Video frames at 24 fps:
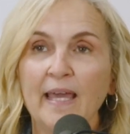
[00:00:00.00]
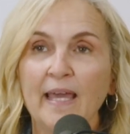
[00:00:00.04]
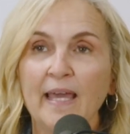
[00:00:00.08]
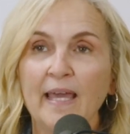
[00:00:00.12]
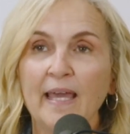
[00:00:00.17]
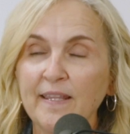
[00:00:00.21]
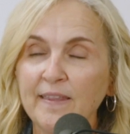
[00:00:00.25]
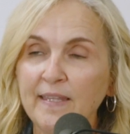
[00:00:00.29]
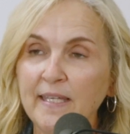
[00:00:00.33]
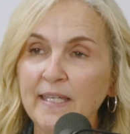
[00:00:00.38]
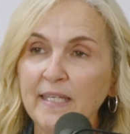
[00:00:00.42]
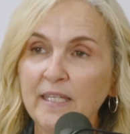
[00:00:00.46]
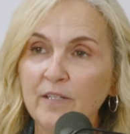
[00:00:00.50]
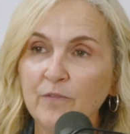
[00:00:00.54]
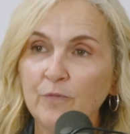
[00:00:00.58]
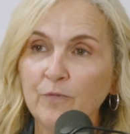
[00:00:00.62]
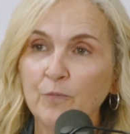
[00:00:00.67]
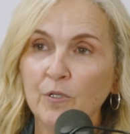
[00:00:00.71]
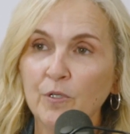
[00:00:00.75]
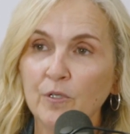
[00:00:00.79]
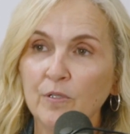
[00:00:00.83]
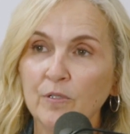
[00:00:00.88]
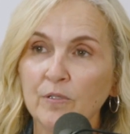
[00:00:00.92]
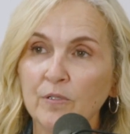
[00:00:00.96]
And I think
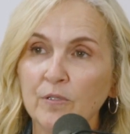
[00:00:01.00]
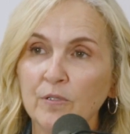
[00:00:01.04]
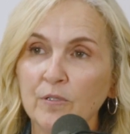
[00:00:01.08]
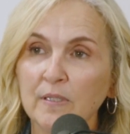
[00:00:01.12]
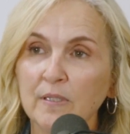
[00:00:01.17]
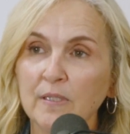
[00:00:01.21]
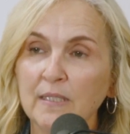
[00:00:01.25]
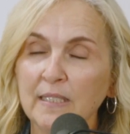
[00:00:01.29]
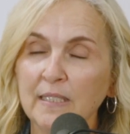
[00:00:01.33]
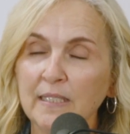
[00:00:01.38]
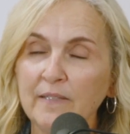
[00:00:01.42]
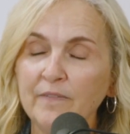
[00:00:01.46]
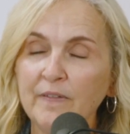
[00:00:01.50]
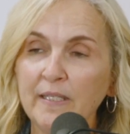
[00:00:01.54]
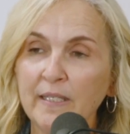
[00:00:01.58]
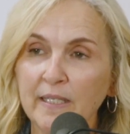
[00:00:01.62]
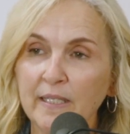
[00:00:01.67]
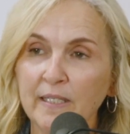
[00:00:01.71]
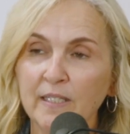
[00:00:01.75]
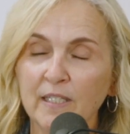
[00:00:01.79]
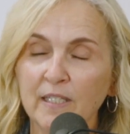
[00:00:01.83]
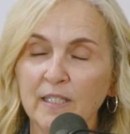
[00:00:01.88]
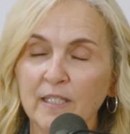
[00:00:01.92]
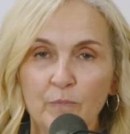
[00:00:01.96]
if we're
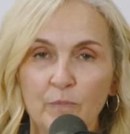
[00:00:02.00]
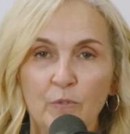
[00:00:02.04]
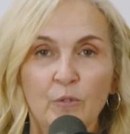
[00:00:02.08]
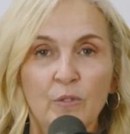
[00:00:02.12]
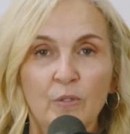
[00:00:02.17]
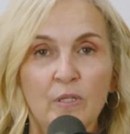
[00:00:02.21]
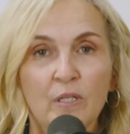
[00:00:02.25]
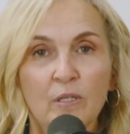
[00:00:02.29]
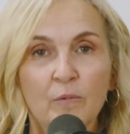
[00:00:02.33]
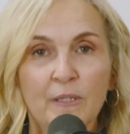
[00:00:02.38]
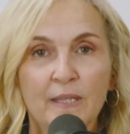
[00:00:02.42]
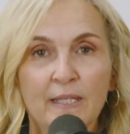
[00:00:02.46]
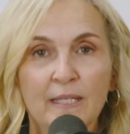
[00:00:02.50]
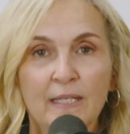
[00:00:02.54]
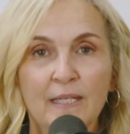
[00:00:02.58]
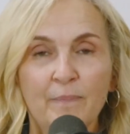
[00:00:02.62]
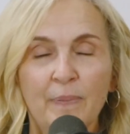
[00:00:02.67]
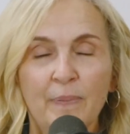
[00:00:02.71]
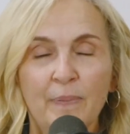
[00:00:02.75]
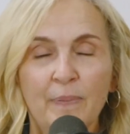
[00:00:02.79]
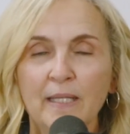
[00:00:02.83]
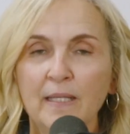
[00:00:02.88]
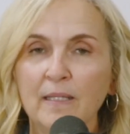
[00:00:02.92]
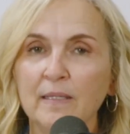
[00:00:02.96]
living in community with
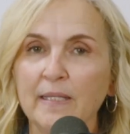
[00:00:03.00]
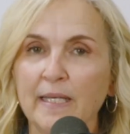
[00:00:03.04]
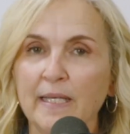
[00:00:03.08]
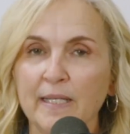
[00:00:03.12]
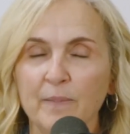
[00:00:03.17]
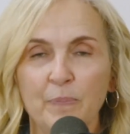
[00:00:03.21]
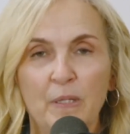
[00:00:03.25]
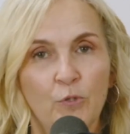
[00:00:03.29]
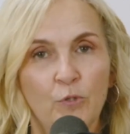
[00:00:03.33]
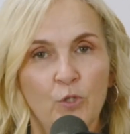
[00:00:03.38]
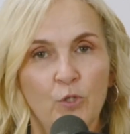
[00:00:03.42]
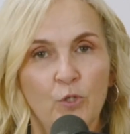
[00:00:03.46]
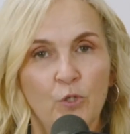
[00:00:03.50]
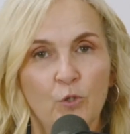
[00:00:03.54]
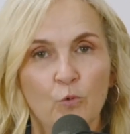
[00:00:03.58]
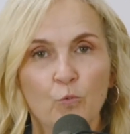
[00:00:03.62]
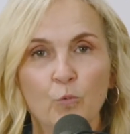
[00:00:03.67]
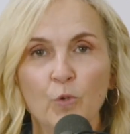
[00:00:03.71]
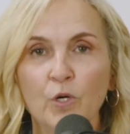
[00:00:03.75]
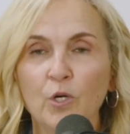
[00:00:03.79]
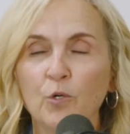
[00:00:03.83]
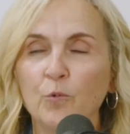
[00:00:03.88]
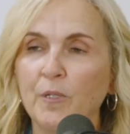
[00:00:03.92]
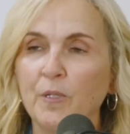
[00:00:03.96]
anybody, like people you
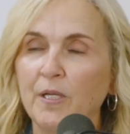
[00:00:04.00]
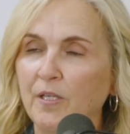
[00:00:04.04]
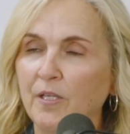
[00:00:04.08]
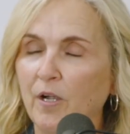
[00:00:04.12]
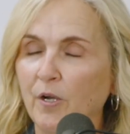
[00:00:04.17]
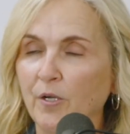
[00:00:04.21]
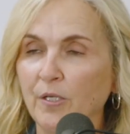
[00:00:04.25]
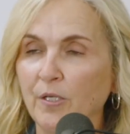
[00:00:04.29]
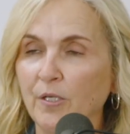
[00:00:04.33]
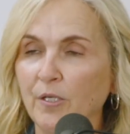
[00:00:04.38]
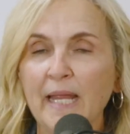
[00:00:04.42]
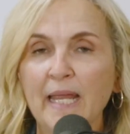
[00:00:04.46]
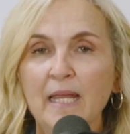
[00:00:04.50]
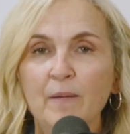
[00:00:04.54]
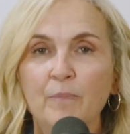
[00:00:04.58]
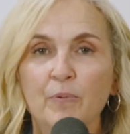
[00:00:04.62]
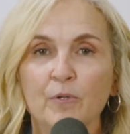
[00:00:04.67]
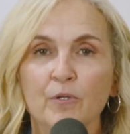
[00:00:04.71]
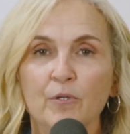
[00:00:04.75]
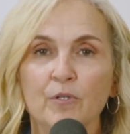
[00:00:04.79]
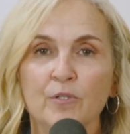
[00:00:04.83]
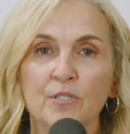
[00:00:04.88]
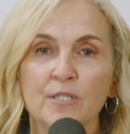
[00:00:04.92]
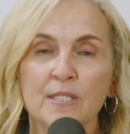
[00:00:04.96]
work with, our
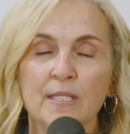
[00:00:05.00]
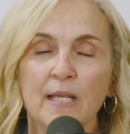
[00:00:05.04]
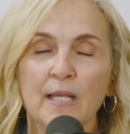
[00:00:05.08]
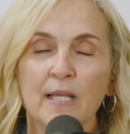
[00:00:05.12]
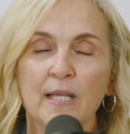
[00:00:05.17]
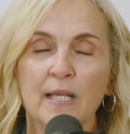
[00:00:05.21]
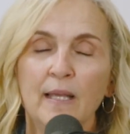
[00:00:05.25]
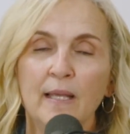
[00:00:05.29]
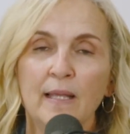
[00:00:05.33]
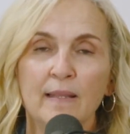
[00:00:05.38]
neighbors,